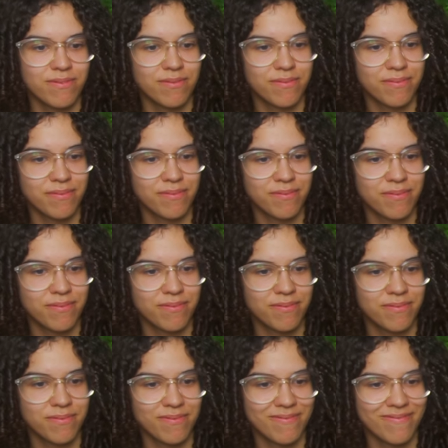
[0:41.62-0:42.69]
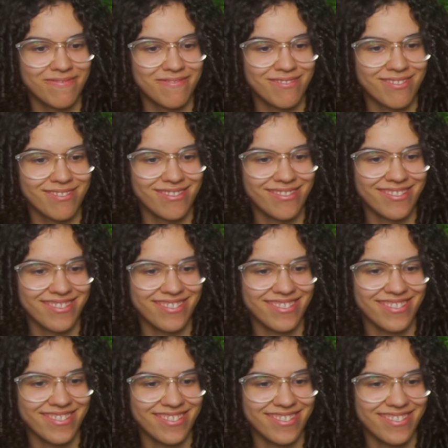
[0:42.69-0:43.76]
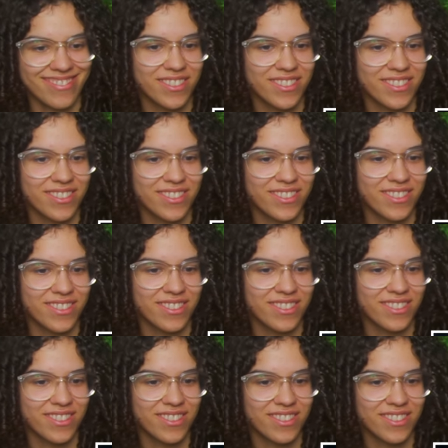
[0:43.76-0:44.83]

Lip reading: This person isn't speaking.